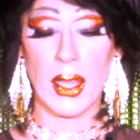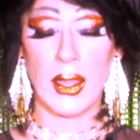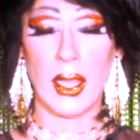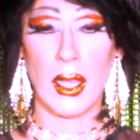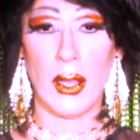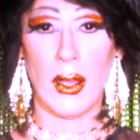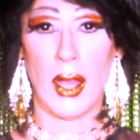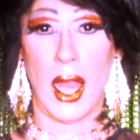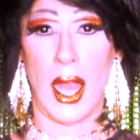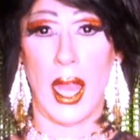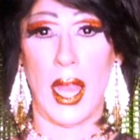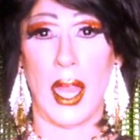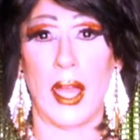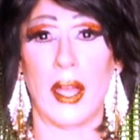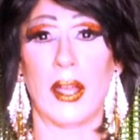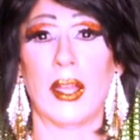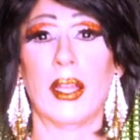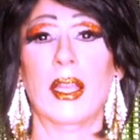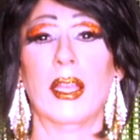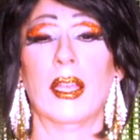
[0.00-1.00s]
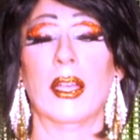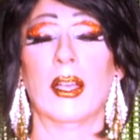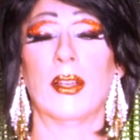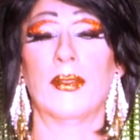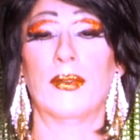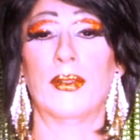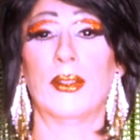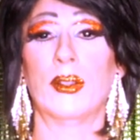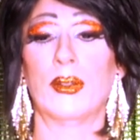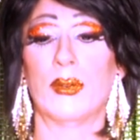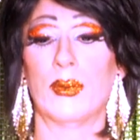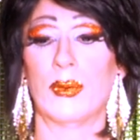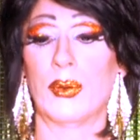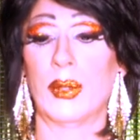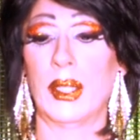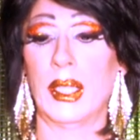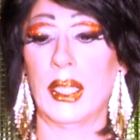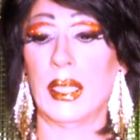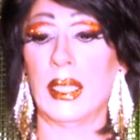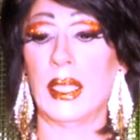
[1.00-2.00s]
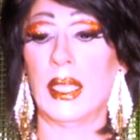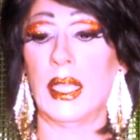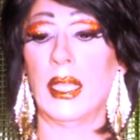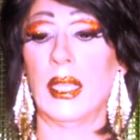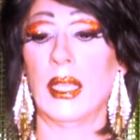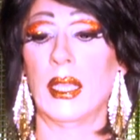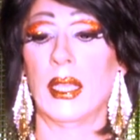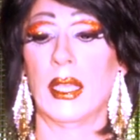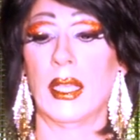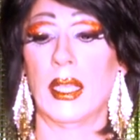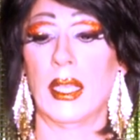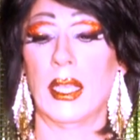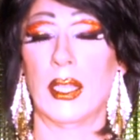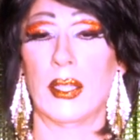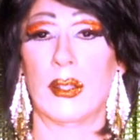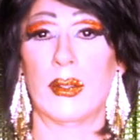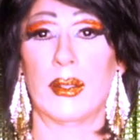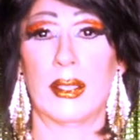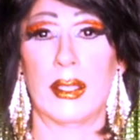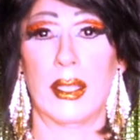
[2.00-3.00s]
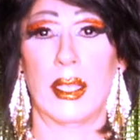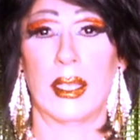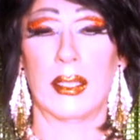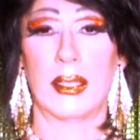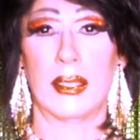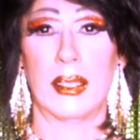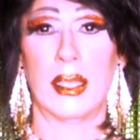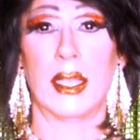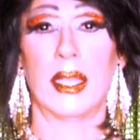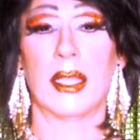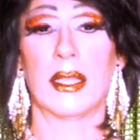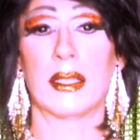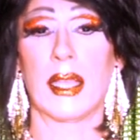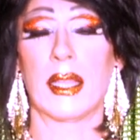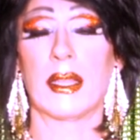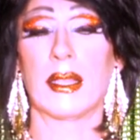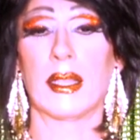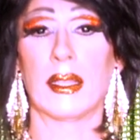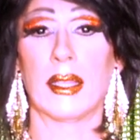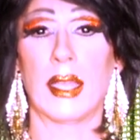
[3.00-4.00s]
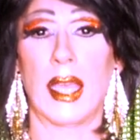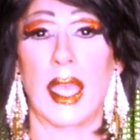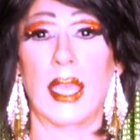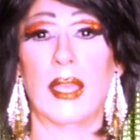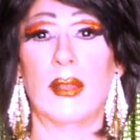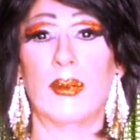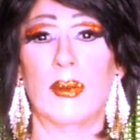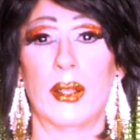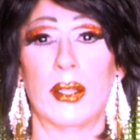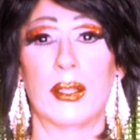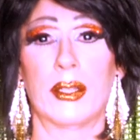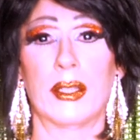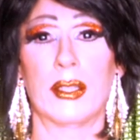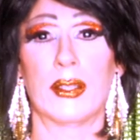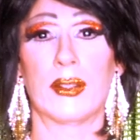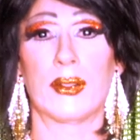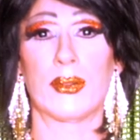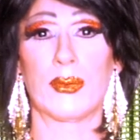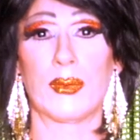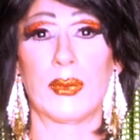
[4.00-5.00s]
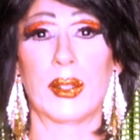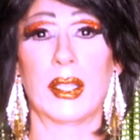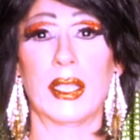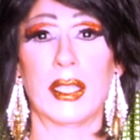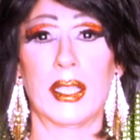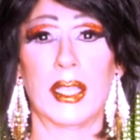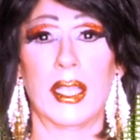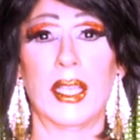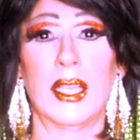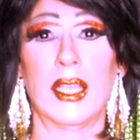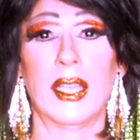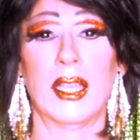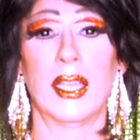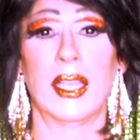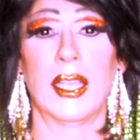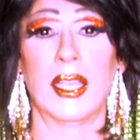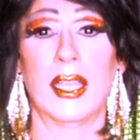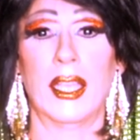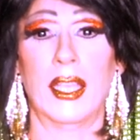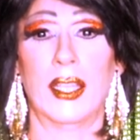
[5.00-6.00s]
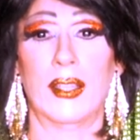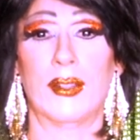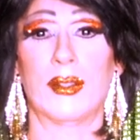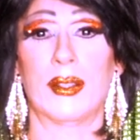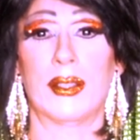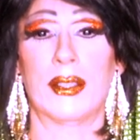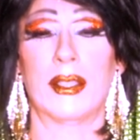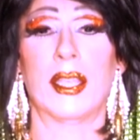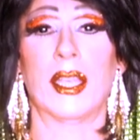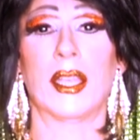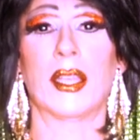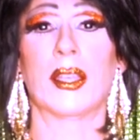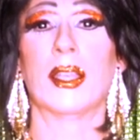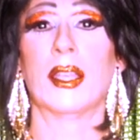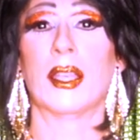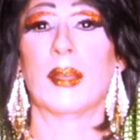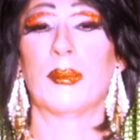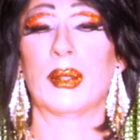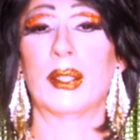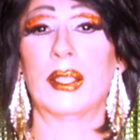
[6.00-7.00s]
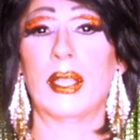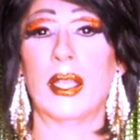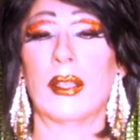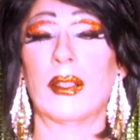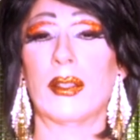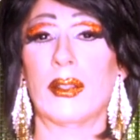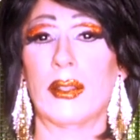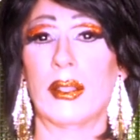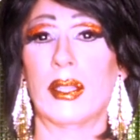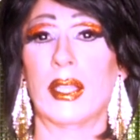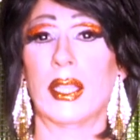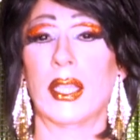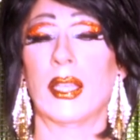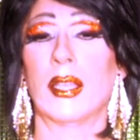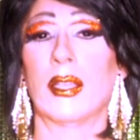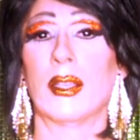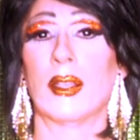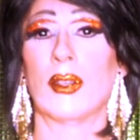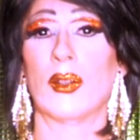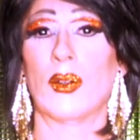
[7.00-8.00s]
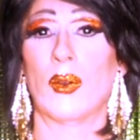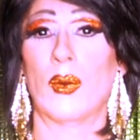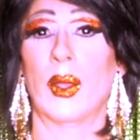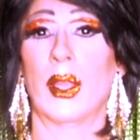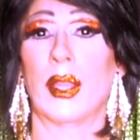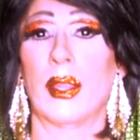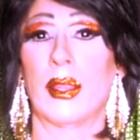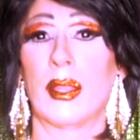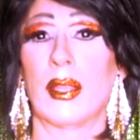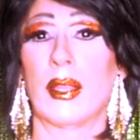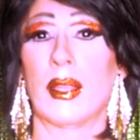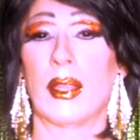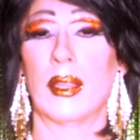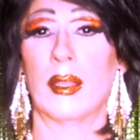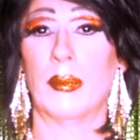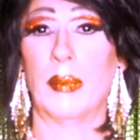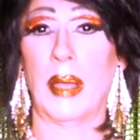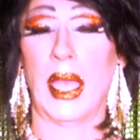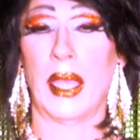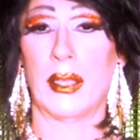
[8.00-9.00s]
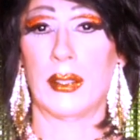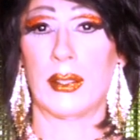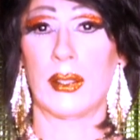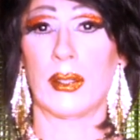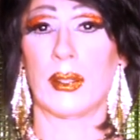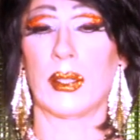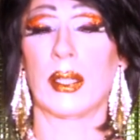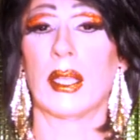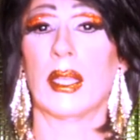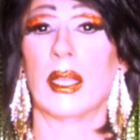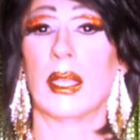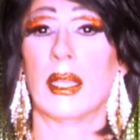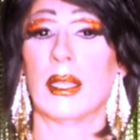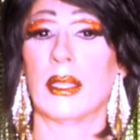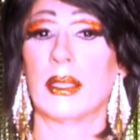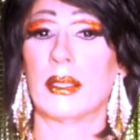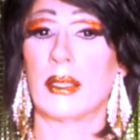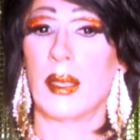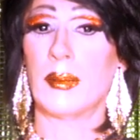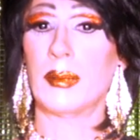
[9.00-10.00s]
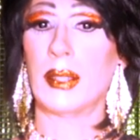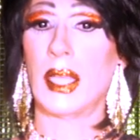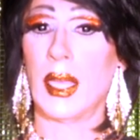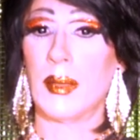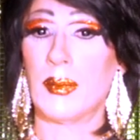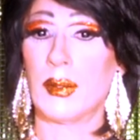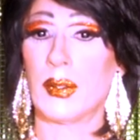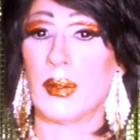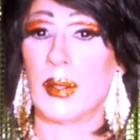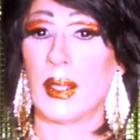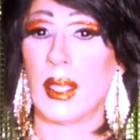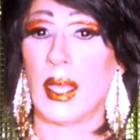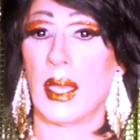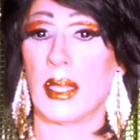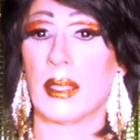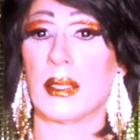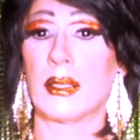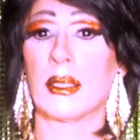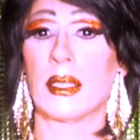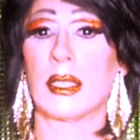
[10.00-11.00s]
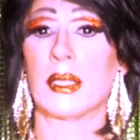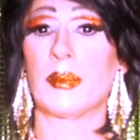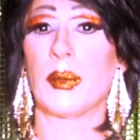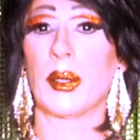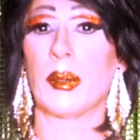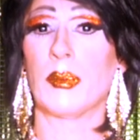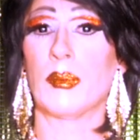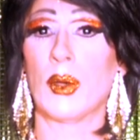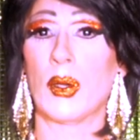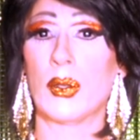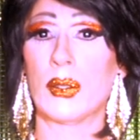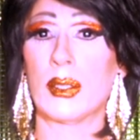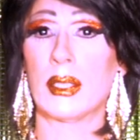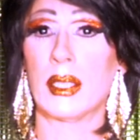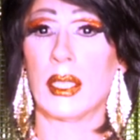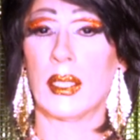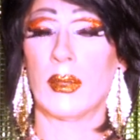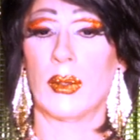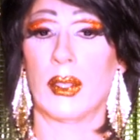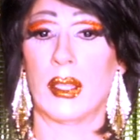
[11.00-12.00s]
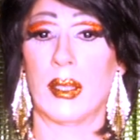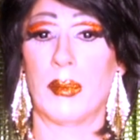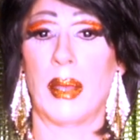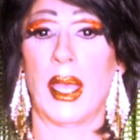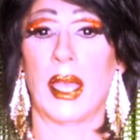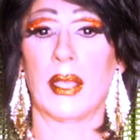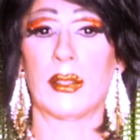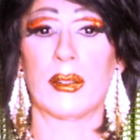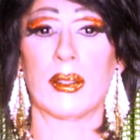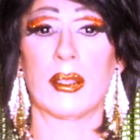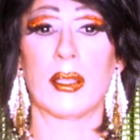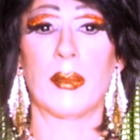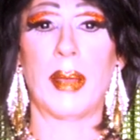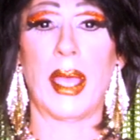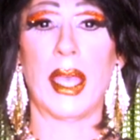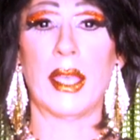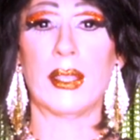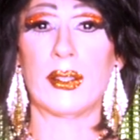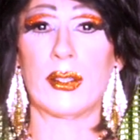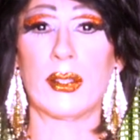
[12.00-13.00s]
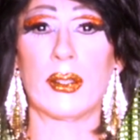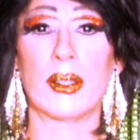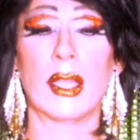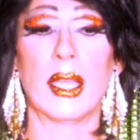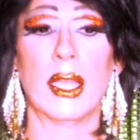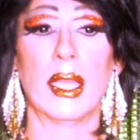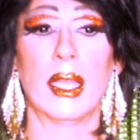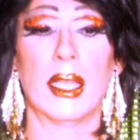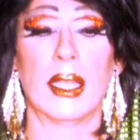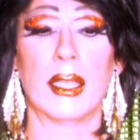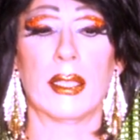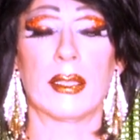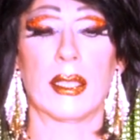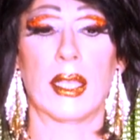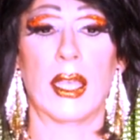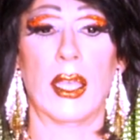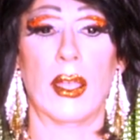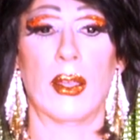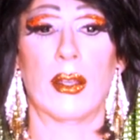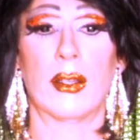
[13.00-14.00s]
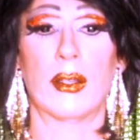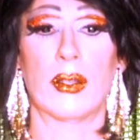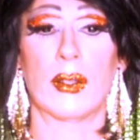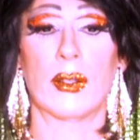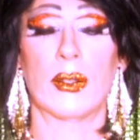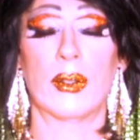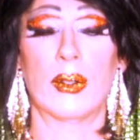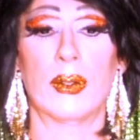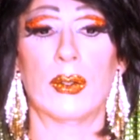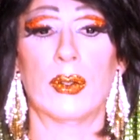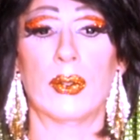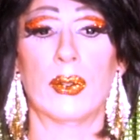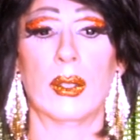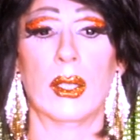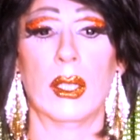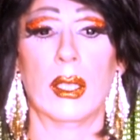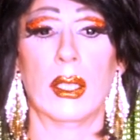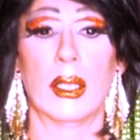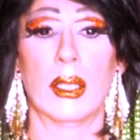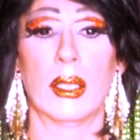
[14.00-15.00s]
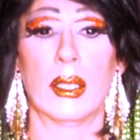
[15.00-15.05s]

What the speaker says: there are a few really interesting scenes, and the language is really interesting, particularly with the bastard. Sometimes with Constance, but mostly with the bastard. The bastard is a character who